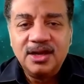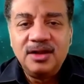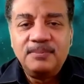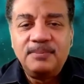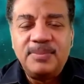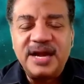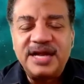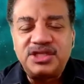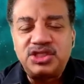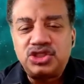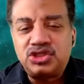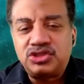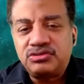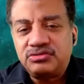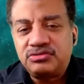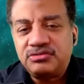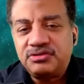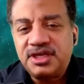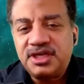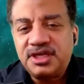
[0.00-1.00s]
by
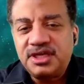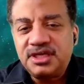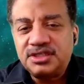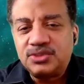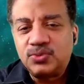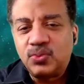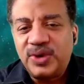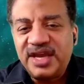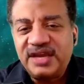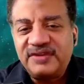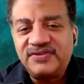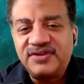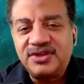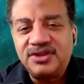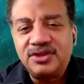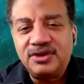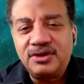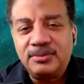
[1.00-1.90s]
trees waving their